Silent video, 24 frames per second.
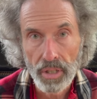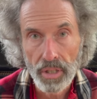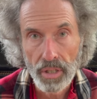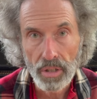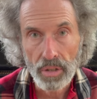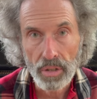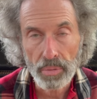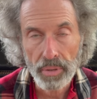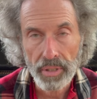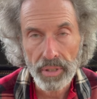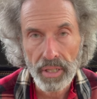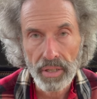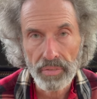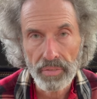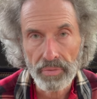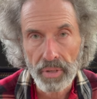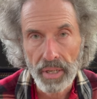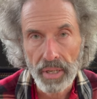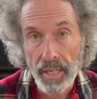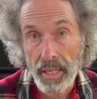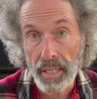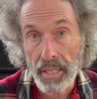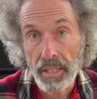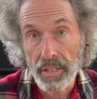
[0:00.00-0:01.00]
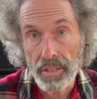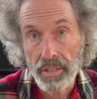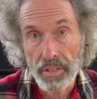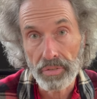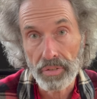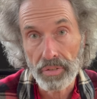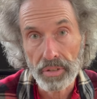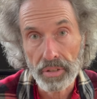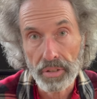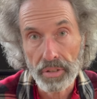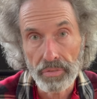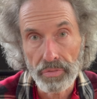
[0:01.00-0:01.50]
or we'd have 80
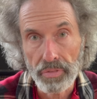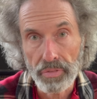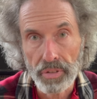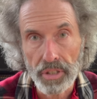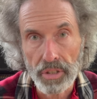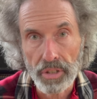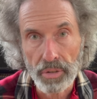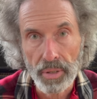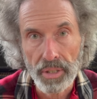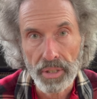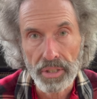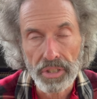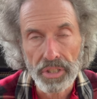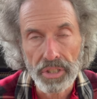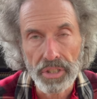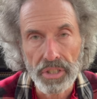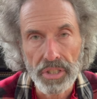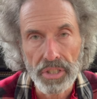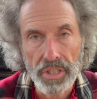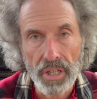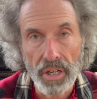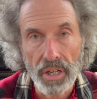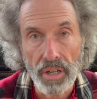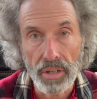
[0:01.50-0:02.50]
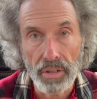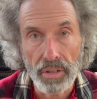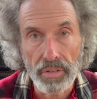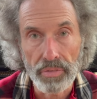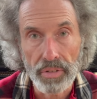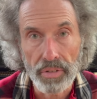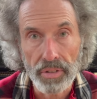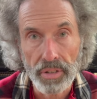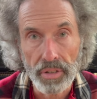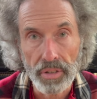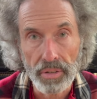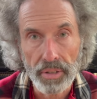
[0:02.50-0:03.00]
different configurations of
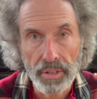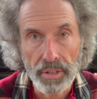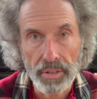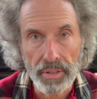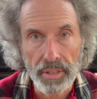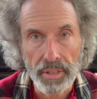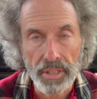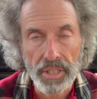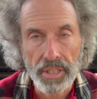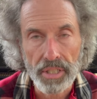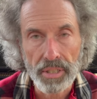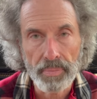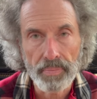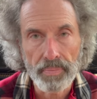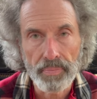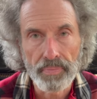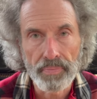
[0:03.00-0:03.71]
the larynx.